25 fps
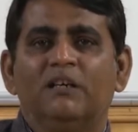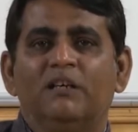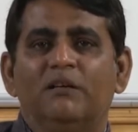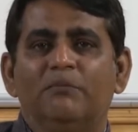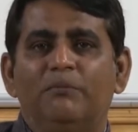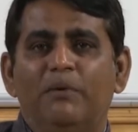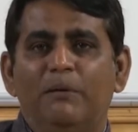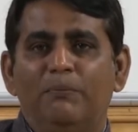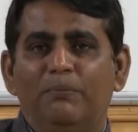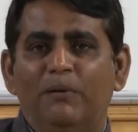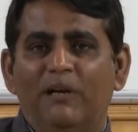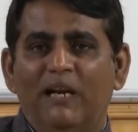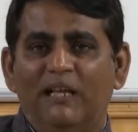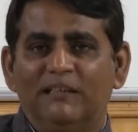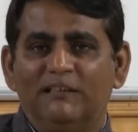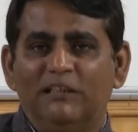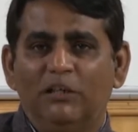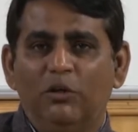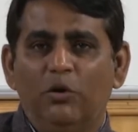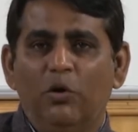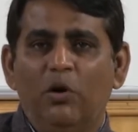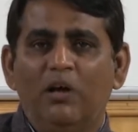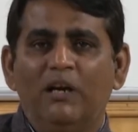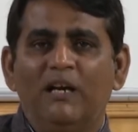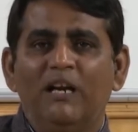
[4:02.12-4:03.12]
People at the
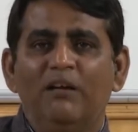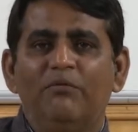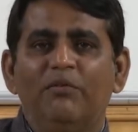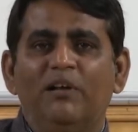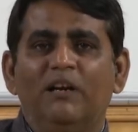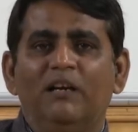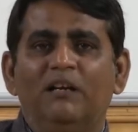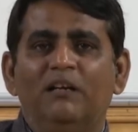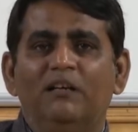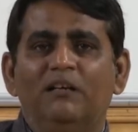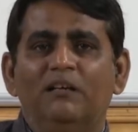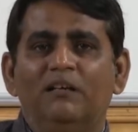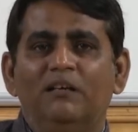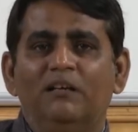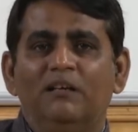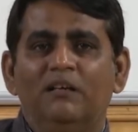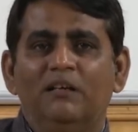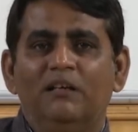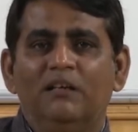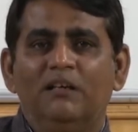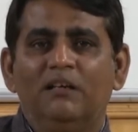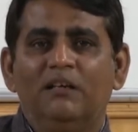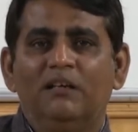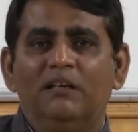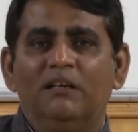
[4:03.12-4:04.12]
lower level,
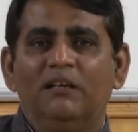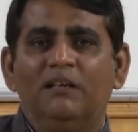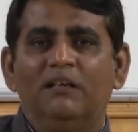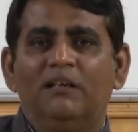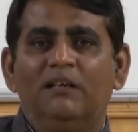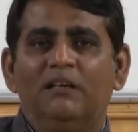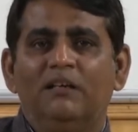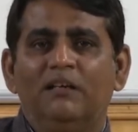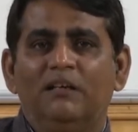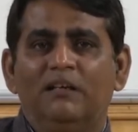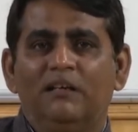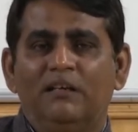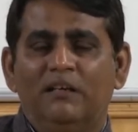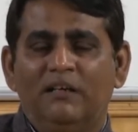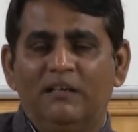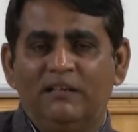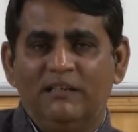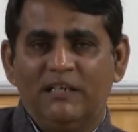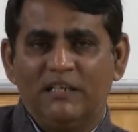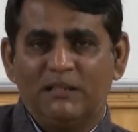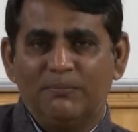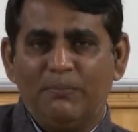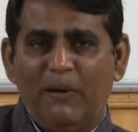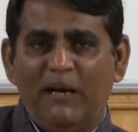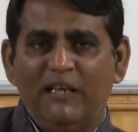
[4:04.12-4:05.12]

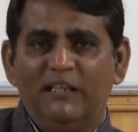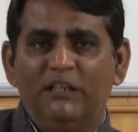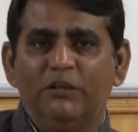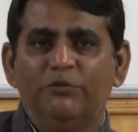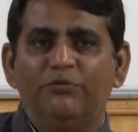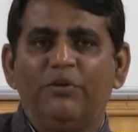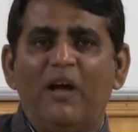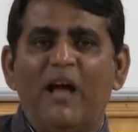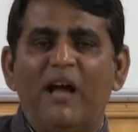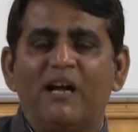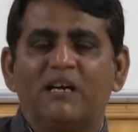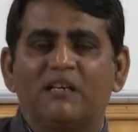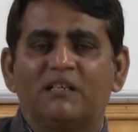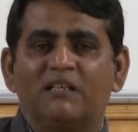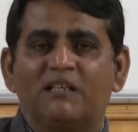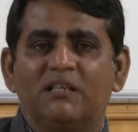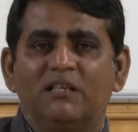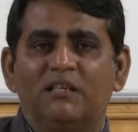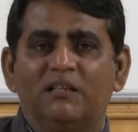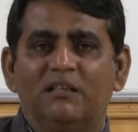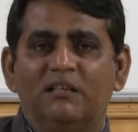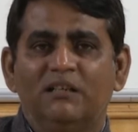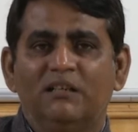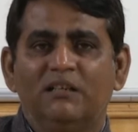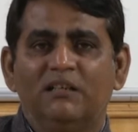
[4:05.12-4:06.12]
despite the fact